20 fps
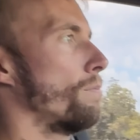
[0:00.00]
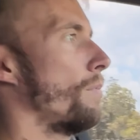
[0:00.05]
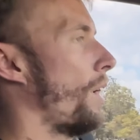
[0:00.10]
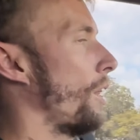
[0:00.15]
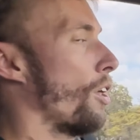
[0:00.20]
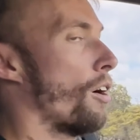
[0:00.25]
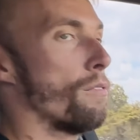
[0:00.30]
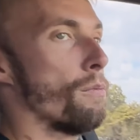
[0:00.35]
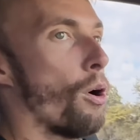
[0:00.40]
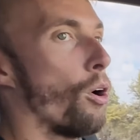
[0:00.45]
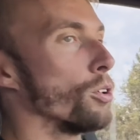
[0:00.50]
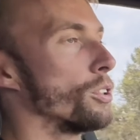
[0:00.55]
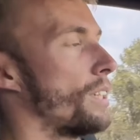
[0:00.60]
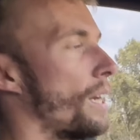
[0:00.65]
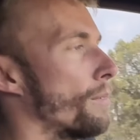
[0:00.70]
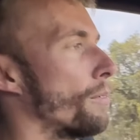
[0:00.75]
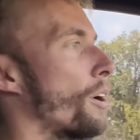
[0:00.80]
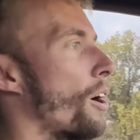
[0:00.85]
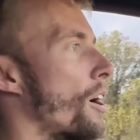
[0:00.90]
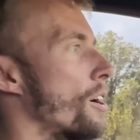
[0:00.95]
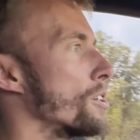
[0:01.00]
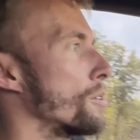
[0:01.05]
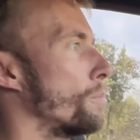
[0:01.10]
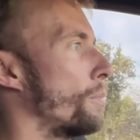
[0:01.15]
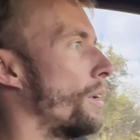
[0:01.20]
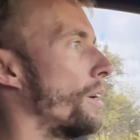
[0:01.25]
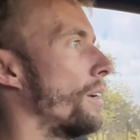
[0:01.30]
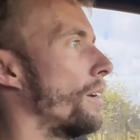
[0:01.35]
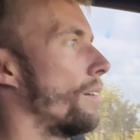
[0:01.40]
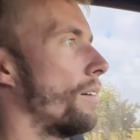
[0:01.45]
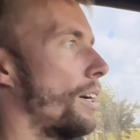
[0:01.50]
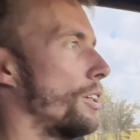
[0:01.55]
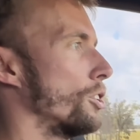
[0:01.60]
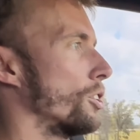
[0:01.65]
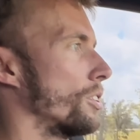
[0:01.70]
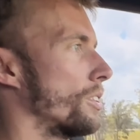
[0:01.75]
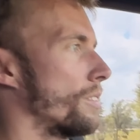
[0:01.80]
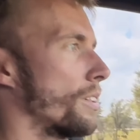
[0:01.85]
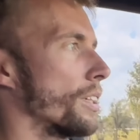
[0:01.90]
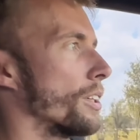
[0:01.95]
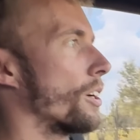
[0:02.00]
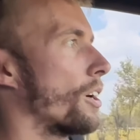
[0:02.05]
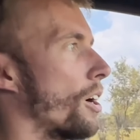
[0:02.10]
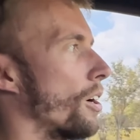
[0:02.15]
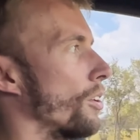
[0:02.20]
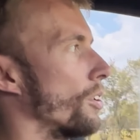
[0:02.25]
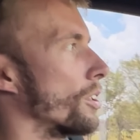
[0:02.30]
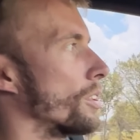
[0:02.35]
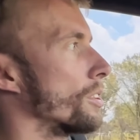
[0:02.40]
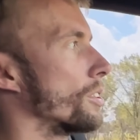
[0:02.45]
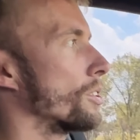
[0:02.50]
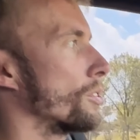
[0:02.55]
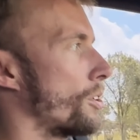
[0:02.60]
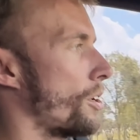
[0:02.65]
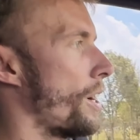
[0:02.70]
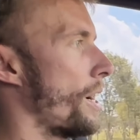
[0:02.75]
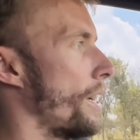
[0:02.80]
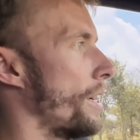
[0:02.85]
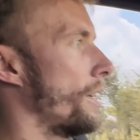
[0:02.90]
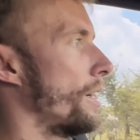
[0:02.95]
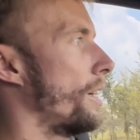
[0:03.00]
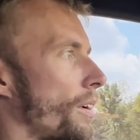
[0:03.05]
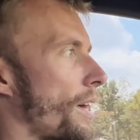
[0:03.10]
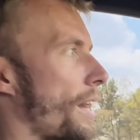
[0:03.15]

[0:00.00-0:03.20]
I love most M cars, but I just think the car looks great.